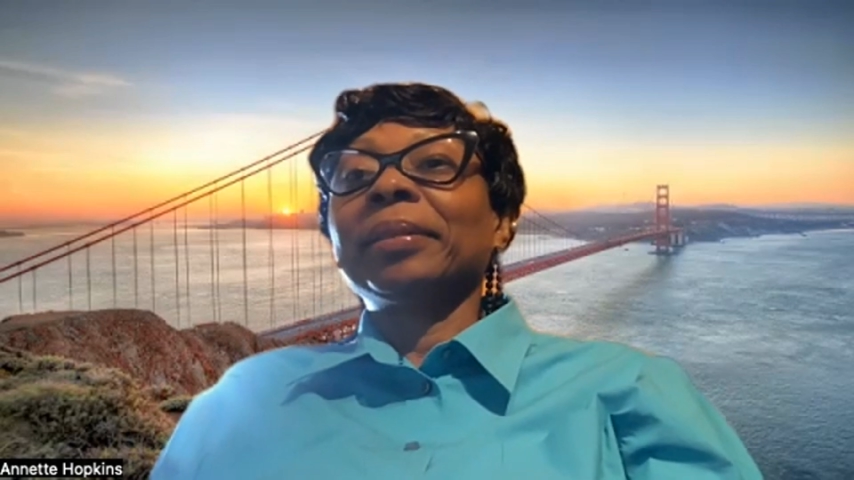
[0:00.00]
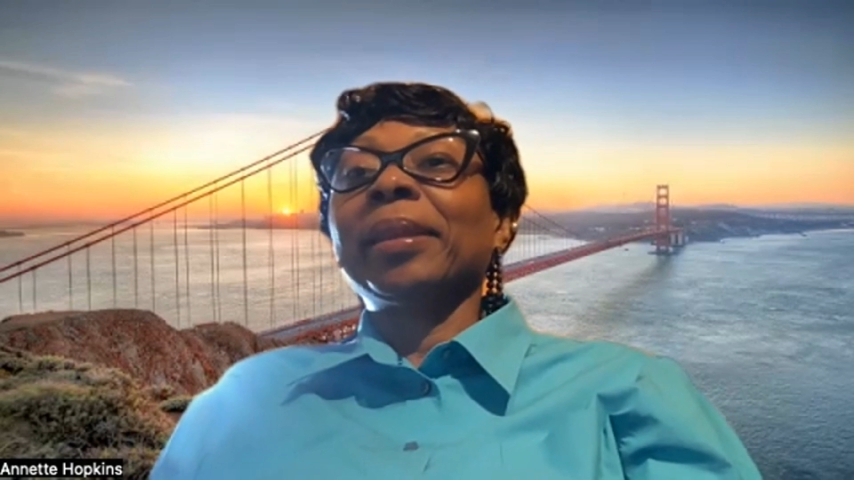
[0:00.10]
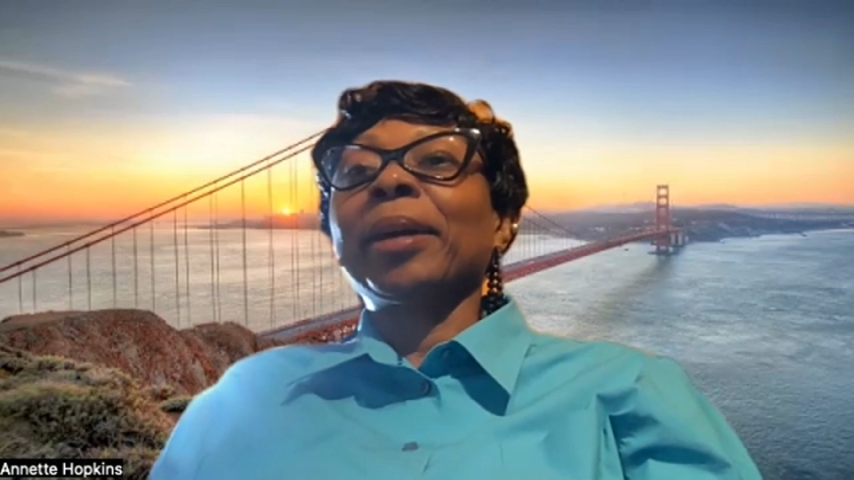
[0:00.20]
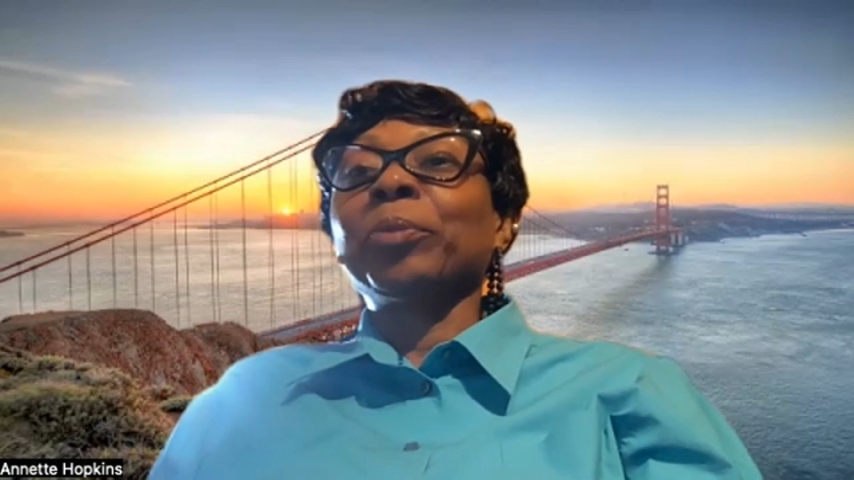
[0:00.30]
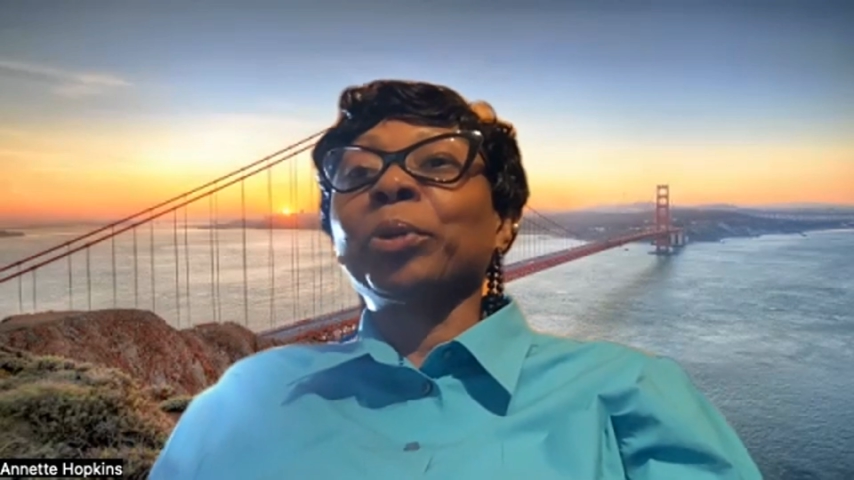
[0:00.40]

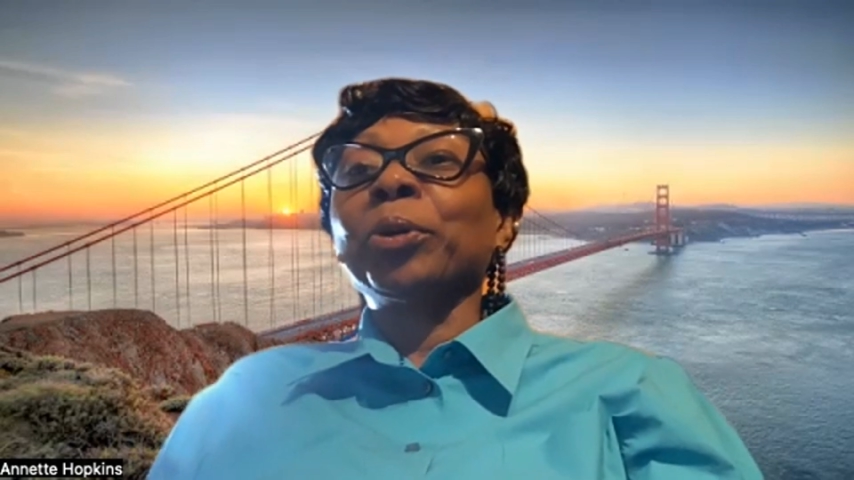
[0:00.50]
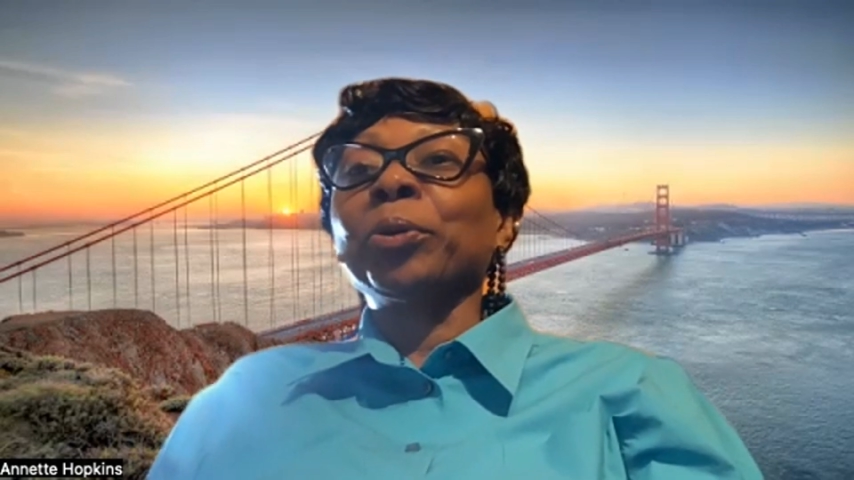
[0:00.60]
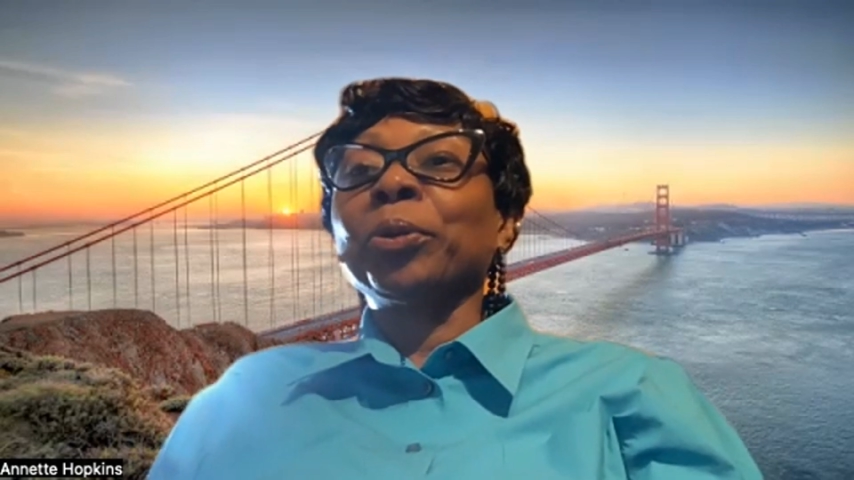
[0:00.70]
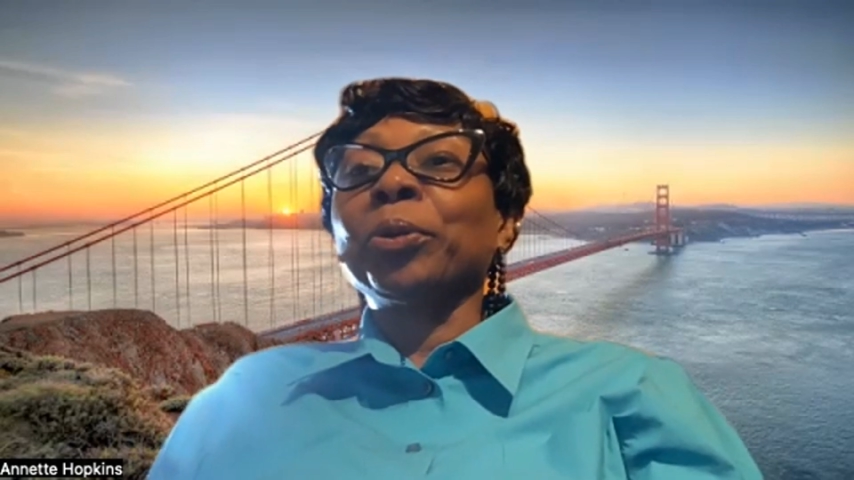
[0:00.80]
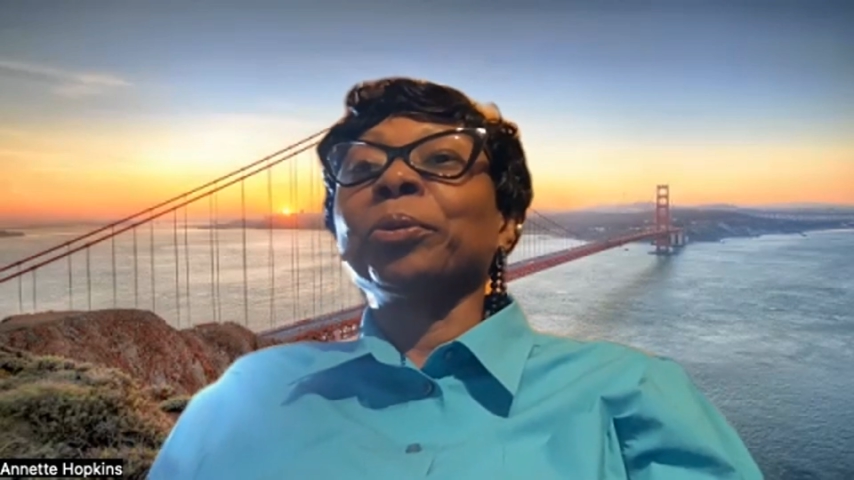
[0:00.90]
that will
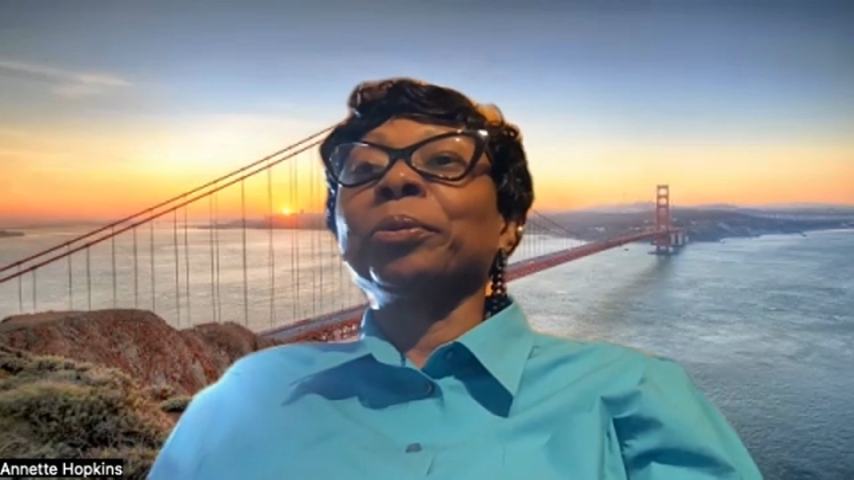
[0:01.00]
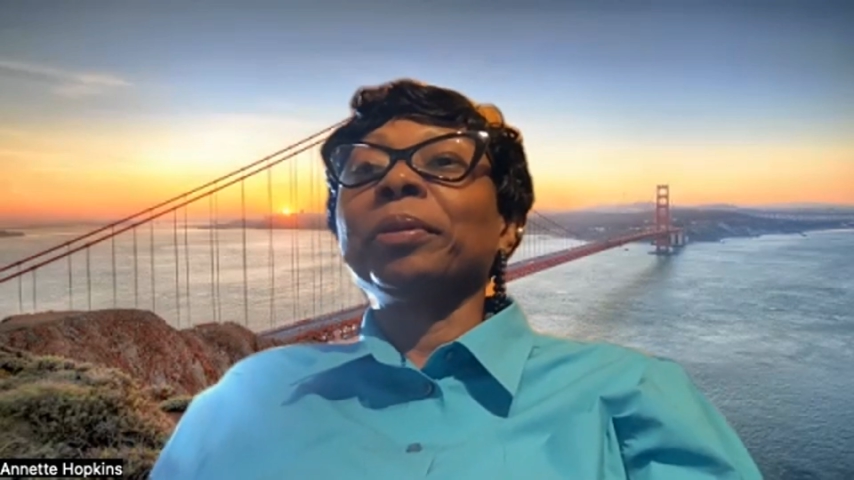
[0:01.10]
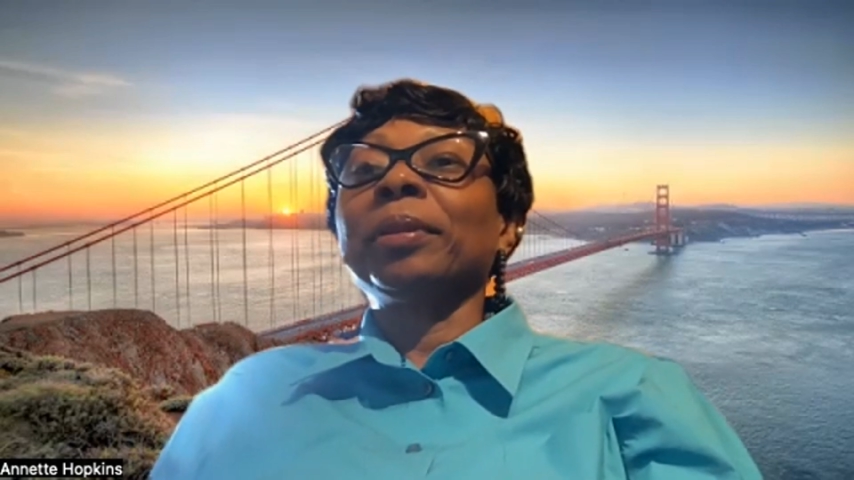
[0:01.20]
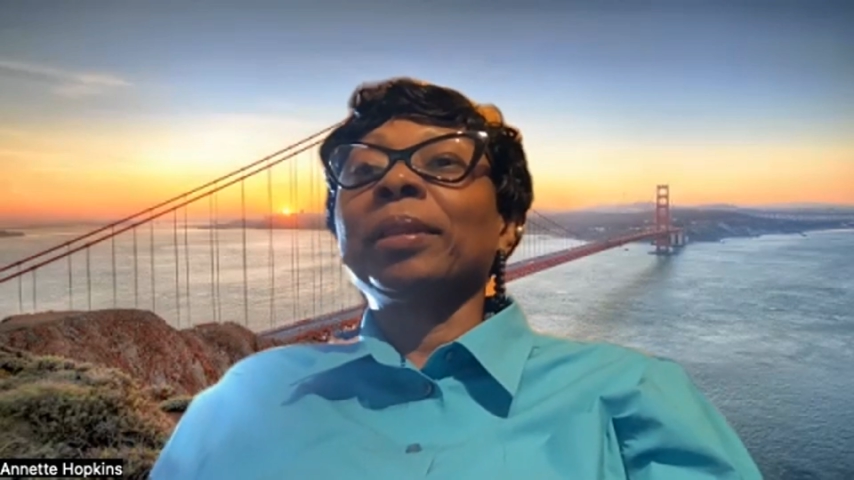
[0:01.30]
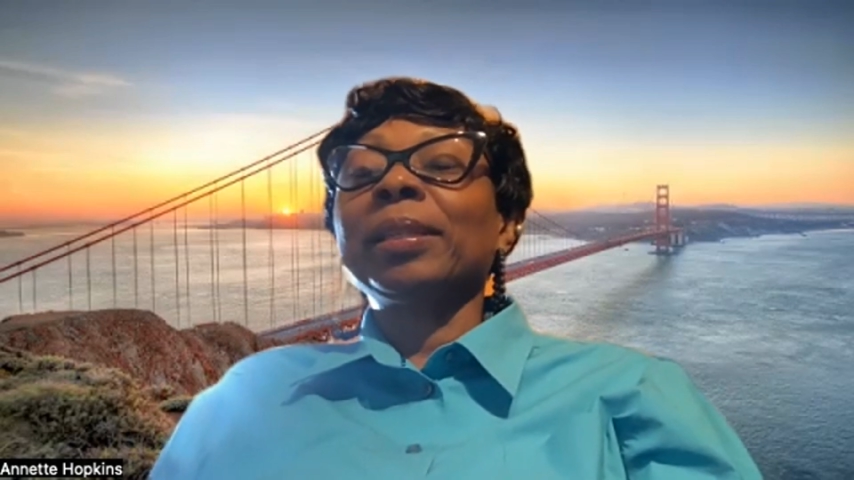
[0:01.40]
go through
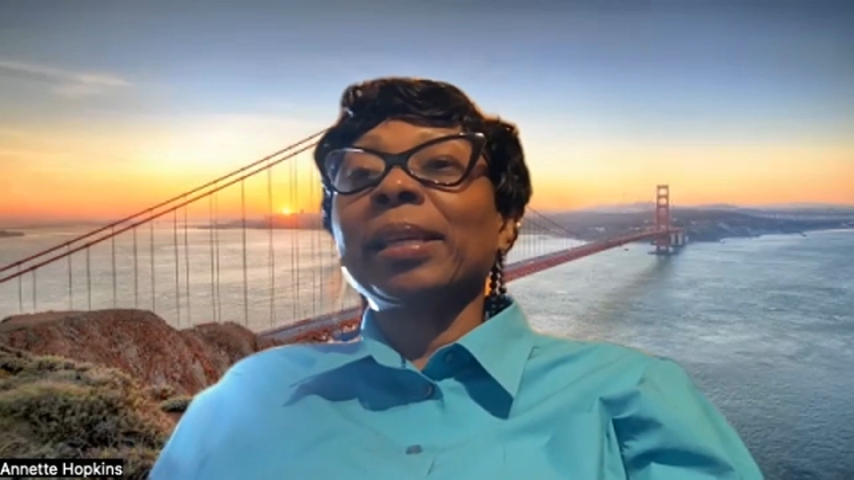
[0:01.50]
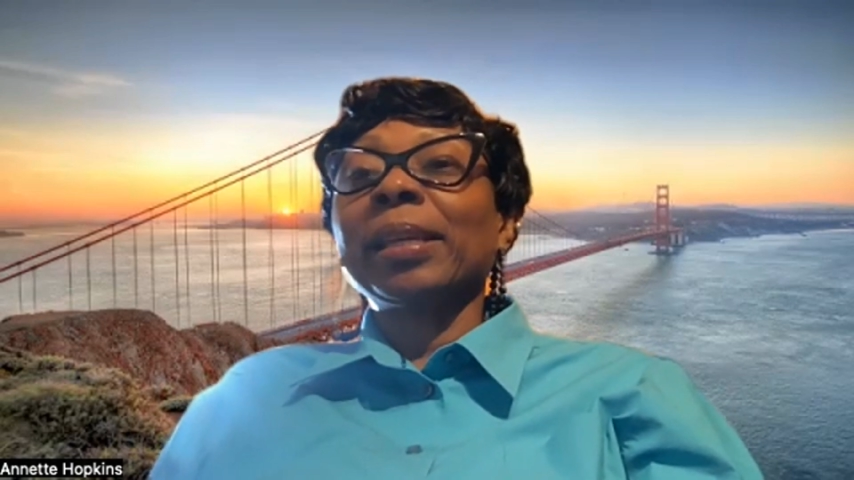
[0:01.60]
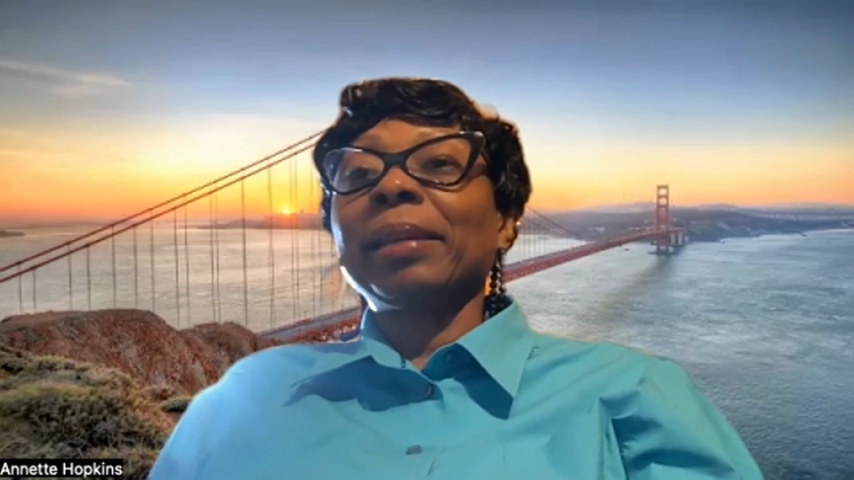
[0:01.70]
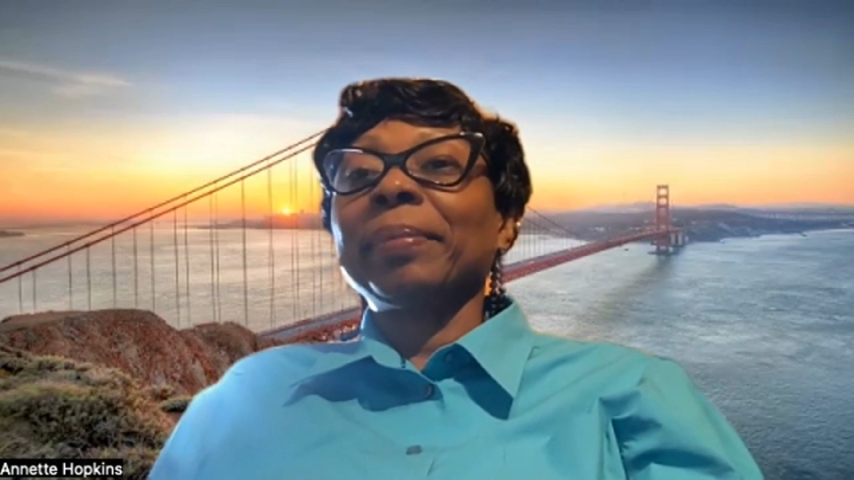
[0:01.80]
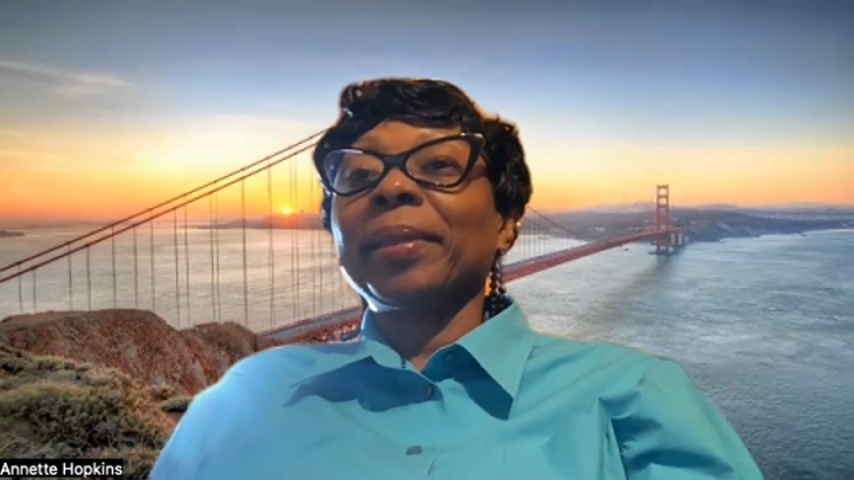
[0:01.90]
the
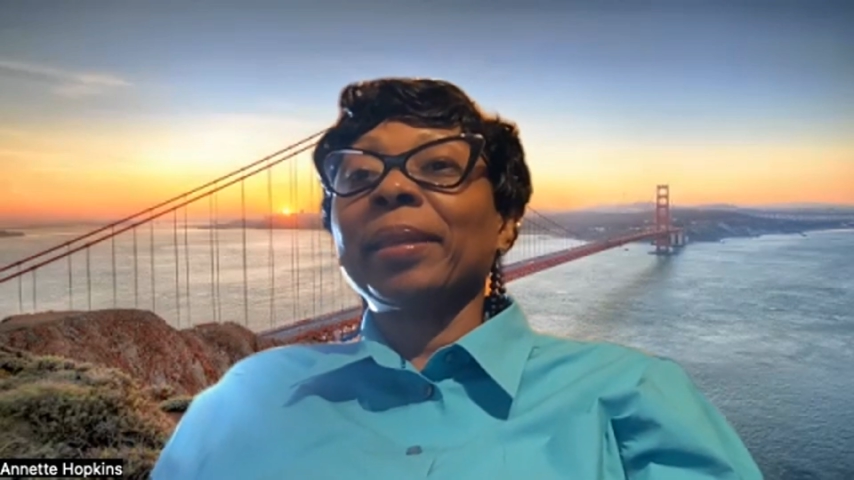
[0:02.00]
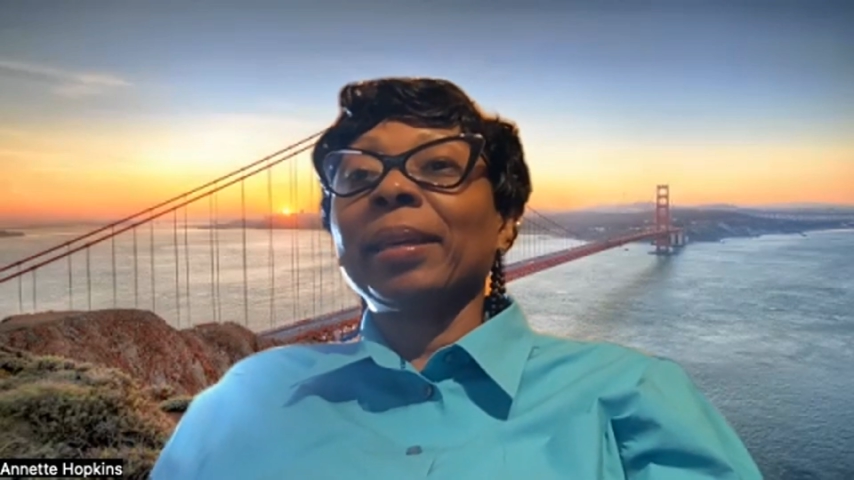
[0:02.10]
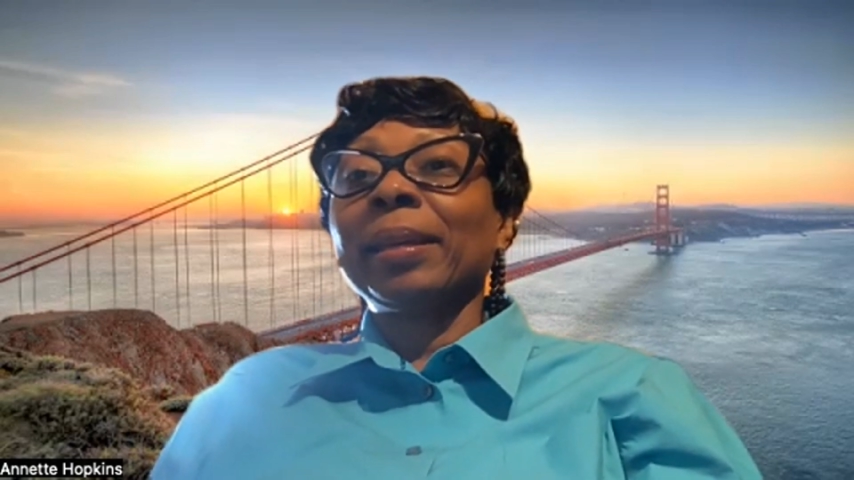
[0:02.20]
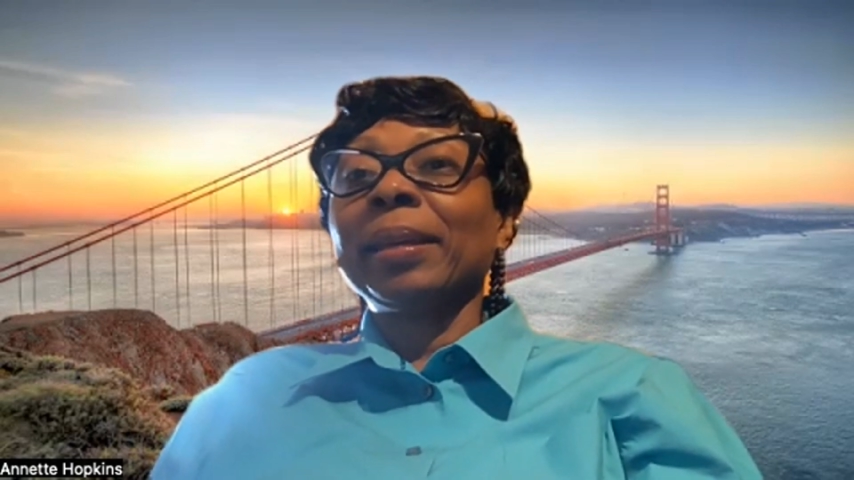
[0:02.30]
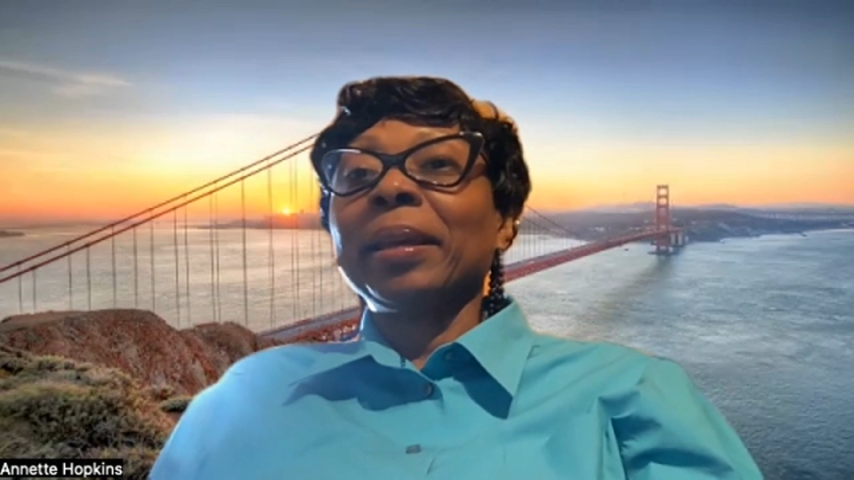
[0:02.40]
same thing.